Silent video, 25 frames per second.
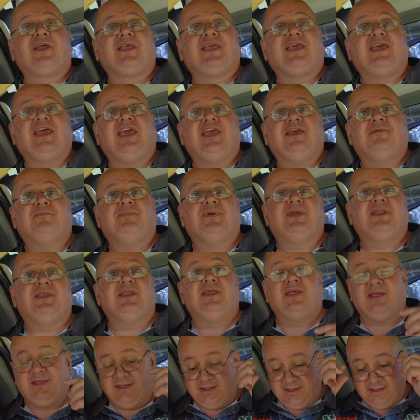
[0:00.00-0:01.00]
like
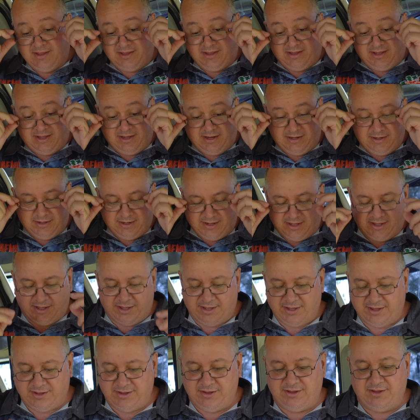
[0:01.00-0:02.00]
camping in
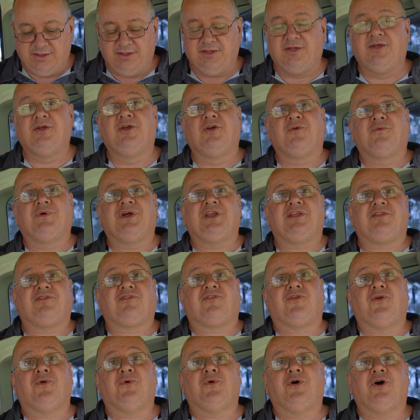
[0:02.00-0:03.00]
when
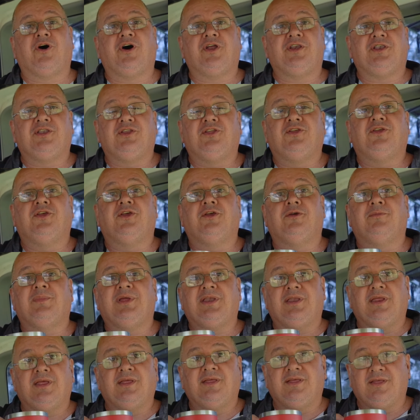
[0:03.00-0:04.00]
it's too hot and
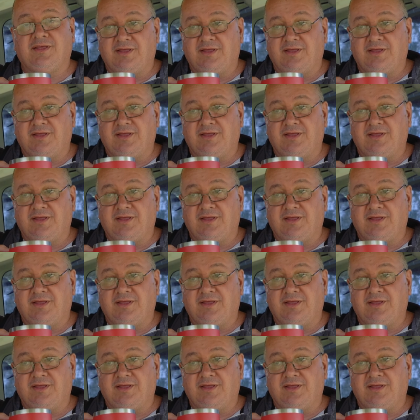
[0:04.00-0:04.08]
humid.